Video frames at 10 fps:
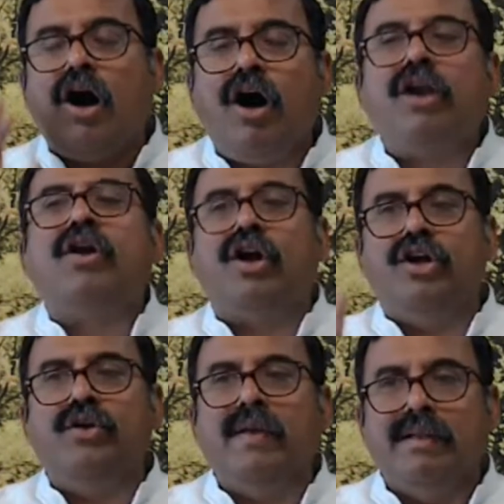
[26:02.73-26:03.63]
or
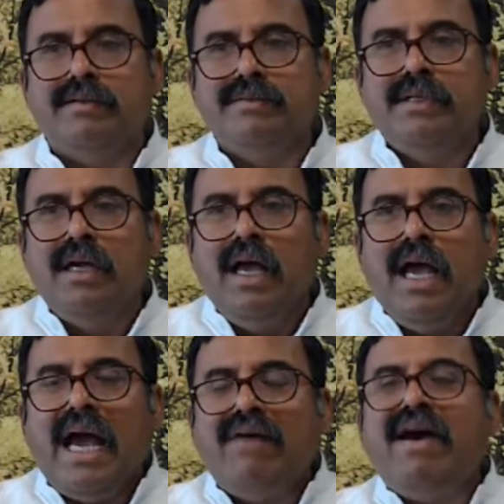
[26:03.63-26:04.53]
non-dual.
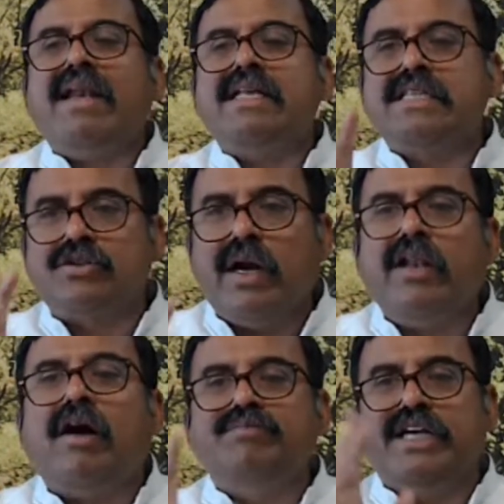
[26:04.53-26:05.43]
Awareness is not an
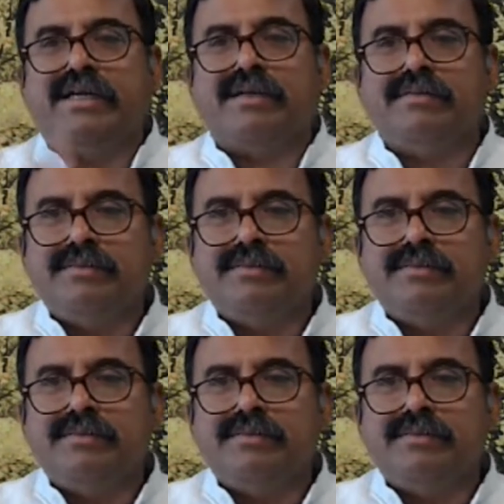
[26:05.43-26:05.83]
object.